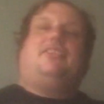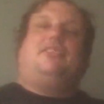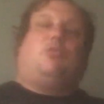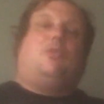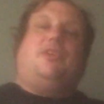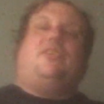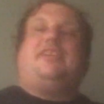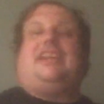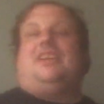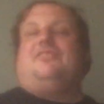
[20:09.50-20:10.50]
tutorial
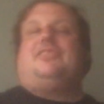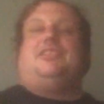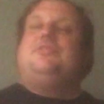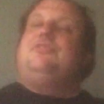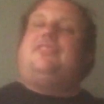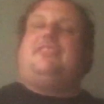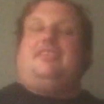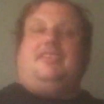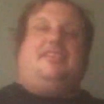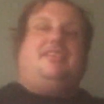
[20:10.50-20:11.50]
on how to use
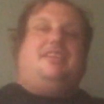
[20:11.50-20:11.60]
the